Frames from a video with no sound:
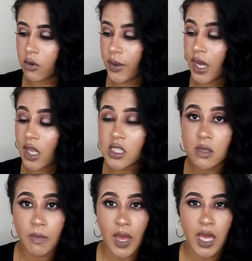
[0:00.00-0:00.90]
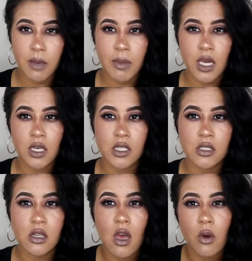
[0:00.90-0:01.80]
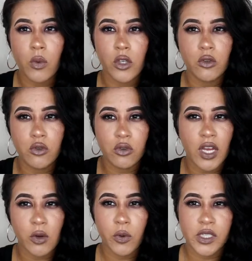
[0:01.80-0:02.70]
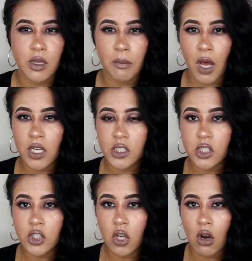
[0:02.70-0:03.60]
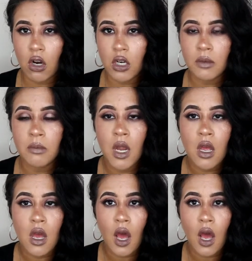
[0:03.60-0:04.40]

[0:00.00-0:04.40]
So I got Spike because when you do that quiz on Boxycharm,